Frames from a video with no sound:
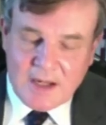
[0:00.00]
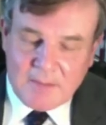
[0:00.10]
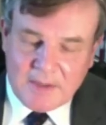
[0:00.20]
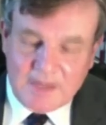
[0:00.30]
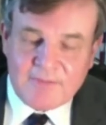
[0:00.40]

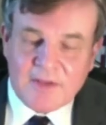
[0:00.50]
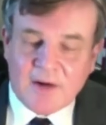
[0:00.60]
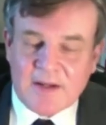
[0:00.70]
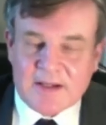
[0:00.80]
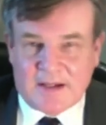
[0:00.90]
But if
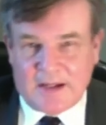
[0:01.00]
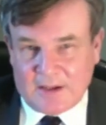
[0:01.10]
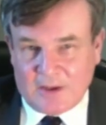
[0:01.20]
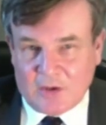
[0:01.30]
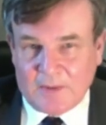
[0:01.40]
there is an
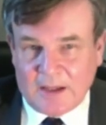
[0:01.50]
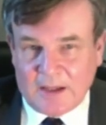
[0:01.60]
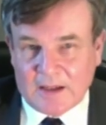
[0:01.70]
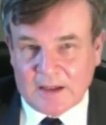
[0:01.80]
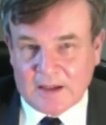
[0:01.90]
economic
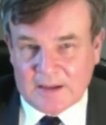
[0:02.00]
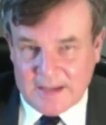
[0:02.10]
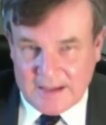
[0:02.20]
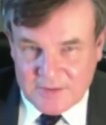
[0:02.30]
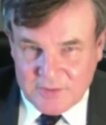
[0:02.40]

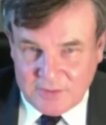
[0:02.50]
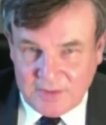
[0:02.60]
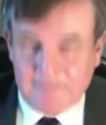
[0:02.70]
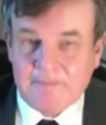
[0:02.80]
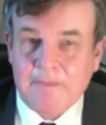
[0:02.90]

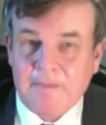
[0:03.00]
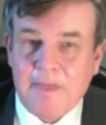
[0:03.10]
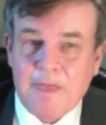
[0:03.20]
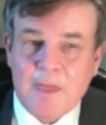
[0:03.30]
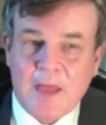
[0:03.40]
catastrophe,
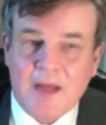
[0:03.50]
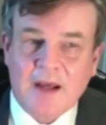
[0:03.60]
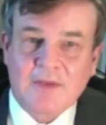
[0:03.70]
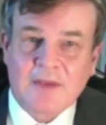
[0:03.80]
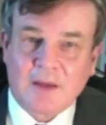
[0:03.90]
then I
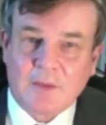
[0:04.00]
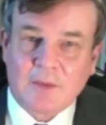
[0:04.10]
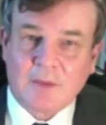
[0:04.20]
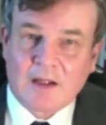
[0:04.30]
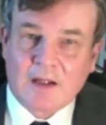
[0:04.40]
think we
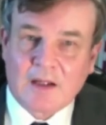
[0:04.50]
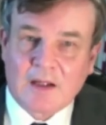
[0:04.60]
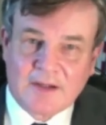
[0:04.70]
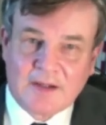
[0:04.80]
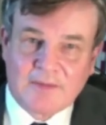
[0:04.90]
are going
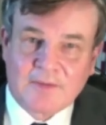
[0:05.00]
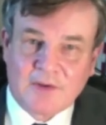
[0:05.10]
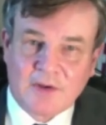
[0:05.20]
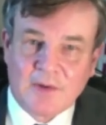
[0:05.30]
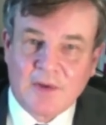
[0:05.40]
to live
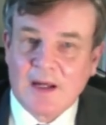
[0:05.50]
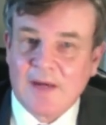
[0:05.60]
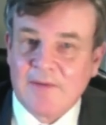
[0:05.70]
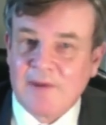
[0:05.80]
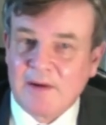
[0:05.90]
through a
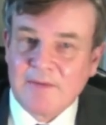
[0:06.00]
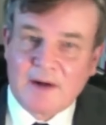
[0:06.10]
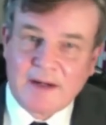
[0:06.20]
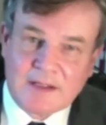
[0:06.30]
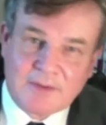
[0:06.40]
very,
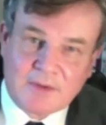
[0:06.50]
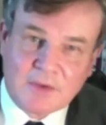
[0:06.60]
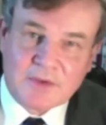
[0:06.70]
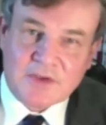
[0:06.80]
very difficult and